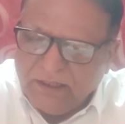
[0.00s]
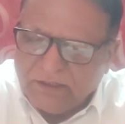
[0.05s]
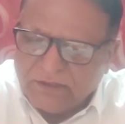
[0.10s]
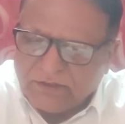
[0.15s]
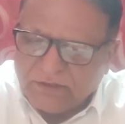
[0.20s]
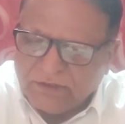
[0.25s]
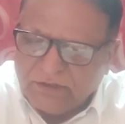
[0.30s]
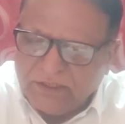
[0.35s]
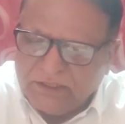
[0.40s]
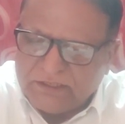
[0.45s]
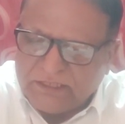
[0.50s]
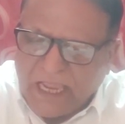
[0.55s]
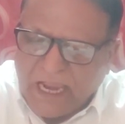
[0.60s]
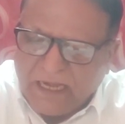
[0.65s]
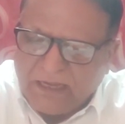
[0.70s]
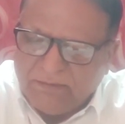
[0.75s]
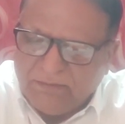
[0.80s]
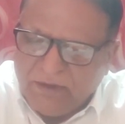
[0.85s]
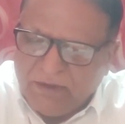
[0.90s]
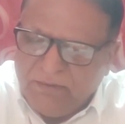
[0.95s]
So this
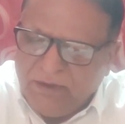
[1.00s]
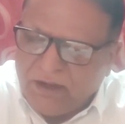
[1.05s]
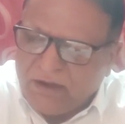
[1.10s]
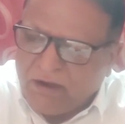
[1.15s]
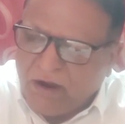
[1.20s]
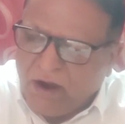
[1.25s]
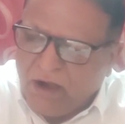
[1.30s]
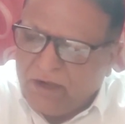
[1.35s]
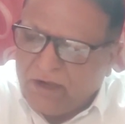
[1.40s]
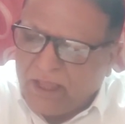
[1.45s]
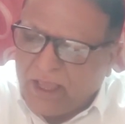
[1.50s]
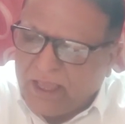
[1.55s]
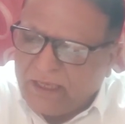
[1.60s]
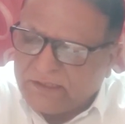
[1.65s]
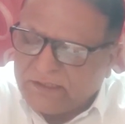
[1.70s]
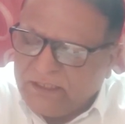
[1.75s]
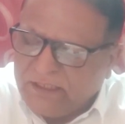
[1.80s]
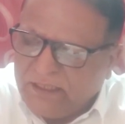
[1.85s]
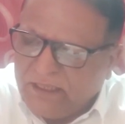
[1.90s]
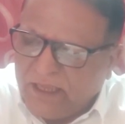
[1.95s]
act may be called
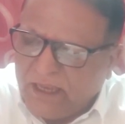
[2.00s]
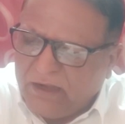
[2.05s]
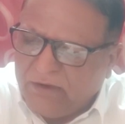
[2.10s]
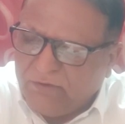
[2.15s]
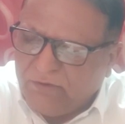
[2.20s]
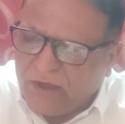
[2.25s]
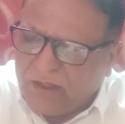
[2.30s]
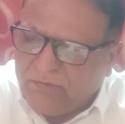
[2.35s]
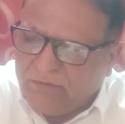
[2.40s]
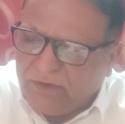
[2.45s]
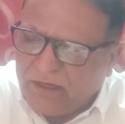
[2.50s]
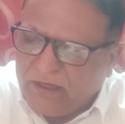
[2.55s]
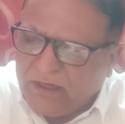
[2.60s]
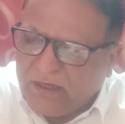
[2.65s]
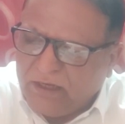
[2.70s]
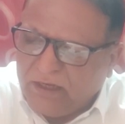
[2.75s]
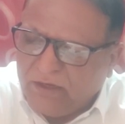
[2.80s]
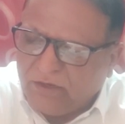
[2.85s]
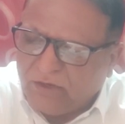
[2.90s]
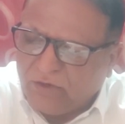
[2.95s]
as the
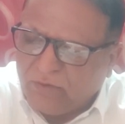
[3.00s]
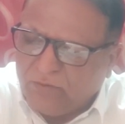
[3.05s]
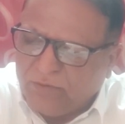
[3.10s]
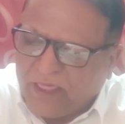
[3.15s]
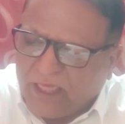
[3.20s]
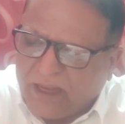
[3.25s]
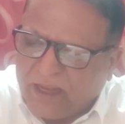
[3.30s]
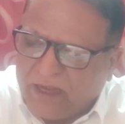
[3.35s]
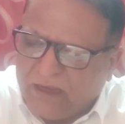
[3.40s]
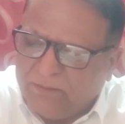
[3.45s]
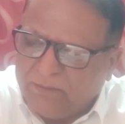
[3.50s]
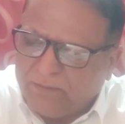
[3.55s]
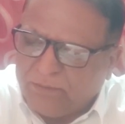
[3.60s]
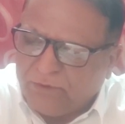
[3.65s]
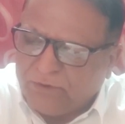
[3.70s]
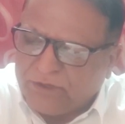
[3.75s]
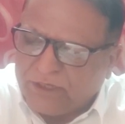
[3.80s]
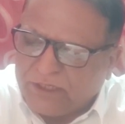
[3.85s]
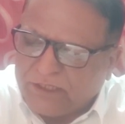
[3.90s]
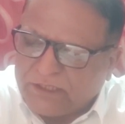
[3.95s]
Environment into bracket
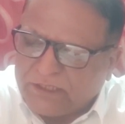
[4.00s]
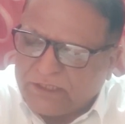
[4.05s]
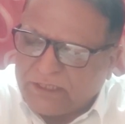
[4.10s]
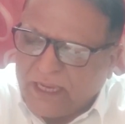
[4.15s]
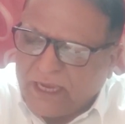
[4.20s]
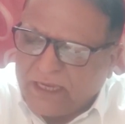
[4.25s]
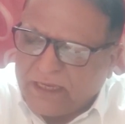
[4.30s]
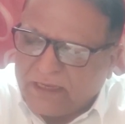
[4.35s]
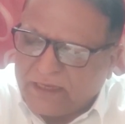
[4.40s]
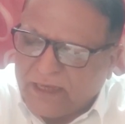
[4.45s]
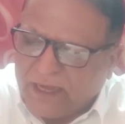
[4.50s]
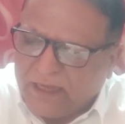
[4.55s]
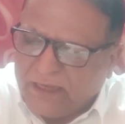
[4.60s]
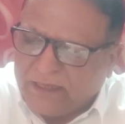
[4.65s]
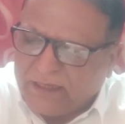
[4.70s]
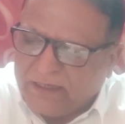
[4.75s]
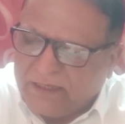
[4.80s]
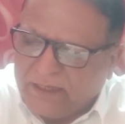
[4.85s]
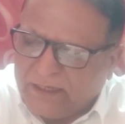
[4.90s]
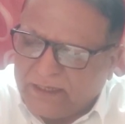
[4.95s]
Protection Act
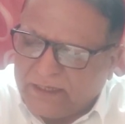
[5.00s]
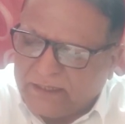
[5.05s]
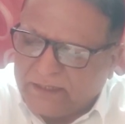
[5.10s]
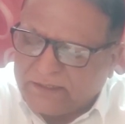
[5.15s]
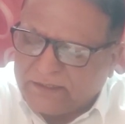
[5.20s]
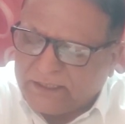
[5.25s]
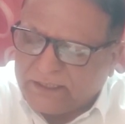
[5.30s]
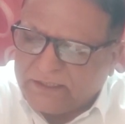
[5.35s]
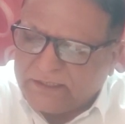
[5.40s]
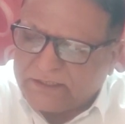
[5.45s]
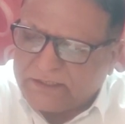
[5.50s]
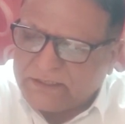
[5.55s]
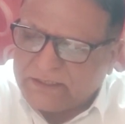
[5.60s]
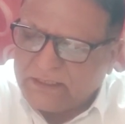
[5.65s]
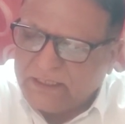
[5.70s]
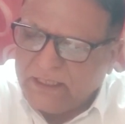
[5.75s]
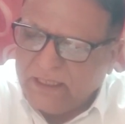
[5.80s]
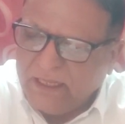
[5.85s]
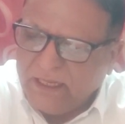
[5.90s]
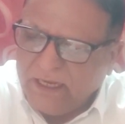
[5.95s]
1986.
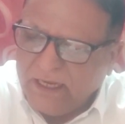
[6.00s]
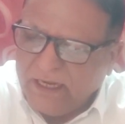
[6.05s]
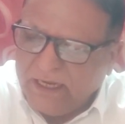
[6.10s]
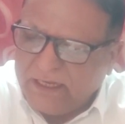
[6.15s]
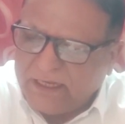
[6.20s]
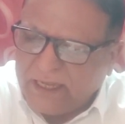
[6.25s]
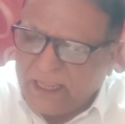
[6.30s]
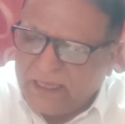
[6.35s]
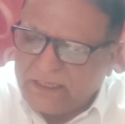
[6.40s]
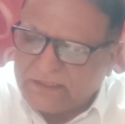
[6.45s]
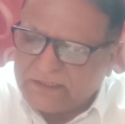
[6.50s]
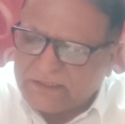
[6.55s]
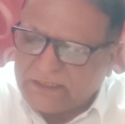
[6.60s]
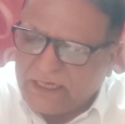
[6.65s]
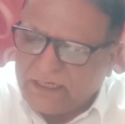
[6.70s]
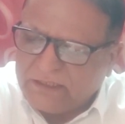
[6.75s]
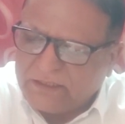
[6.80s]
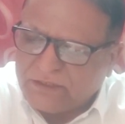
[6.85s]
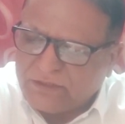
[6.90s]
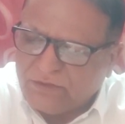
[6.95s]
It
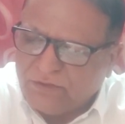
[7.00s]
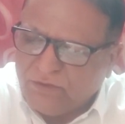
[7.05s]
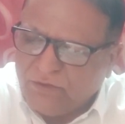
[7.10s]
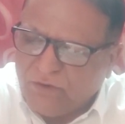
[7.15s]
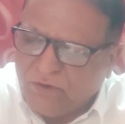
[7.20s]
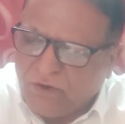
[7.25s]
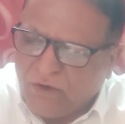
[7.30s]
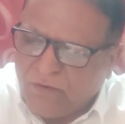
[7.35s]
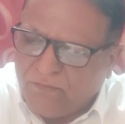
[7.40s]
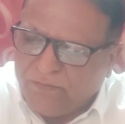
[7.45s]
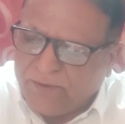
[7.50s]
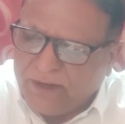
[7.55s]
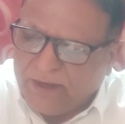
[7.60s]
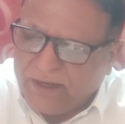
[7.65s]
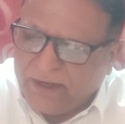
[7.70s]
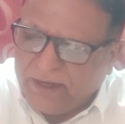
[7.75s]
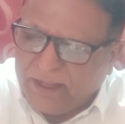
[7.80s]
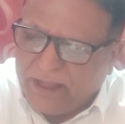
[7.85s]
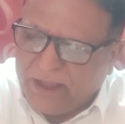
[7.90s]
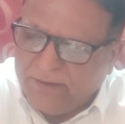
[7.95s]
extends to whole of
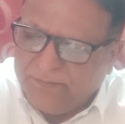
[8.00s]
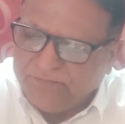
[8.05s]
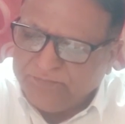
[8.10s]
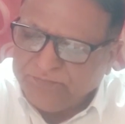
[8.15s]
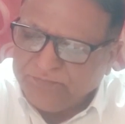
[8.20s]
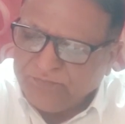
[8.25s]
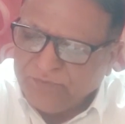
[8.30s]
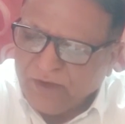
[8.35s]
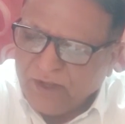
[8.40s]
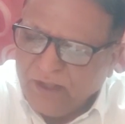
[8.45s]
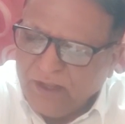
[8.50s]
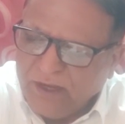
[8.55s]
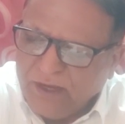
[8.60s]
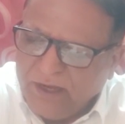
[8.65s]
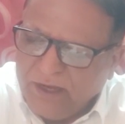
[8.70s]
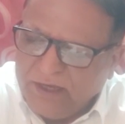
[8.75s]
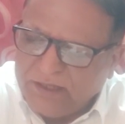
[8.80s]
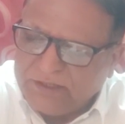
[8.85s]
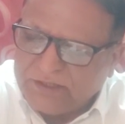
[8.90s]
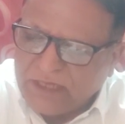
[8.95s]
India.
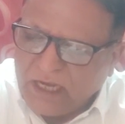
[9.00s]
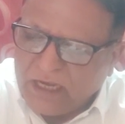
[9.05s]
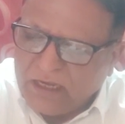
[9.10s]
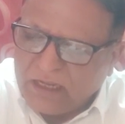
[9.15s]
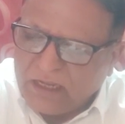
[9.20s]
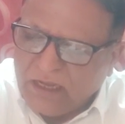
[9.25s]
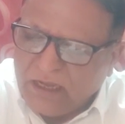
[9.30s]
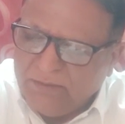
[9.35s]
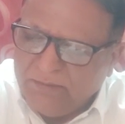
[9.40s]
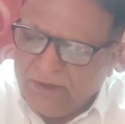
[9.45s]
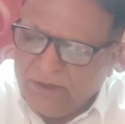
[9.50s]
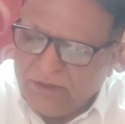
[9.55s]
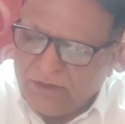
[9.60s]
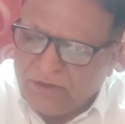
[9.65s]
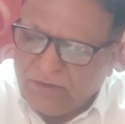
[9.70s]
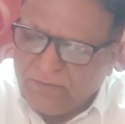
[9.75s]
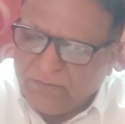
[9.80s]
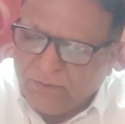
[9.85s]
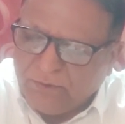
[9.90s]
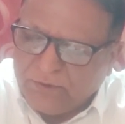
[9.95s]
It shall come
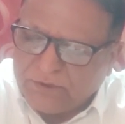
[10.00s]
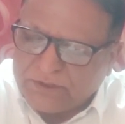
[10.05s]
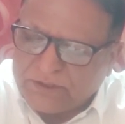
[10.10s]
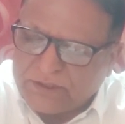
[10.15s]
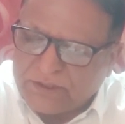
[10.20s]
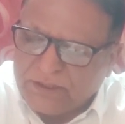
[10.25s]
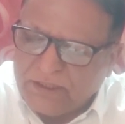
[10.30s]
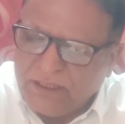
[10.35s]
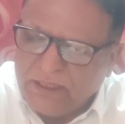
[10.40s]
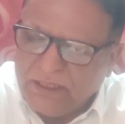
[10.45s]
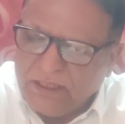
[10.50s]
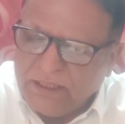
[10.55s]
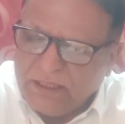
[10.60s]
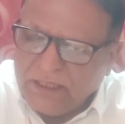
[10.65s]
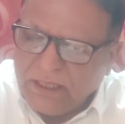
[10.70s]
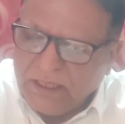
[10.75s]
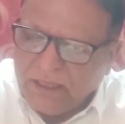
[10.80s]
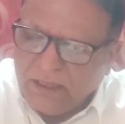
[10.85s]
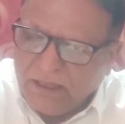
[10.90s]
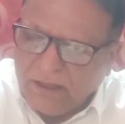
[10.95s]
into force
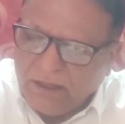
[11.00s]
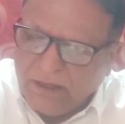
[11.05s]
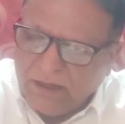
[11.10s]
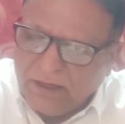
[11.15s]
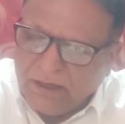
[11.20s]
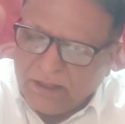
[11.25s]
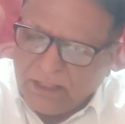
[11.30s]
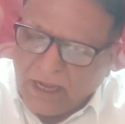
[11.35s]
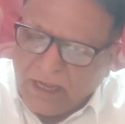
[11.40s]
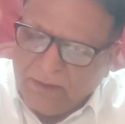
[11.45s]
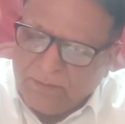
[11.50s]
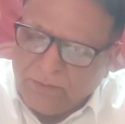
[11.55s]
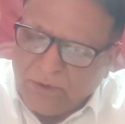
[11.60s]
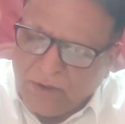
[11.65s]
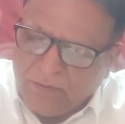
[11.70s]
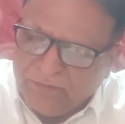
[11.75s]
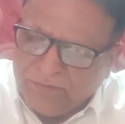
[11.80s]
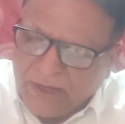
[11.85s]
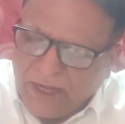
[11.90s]
right from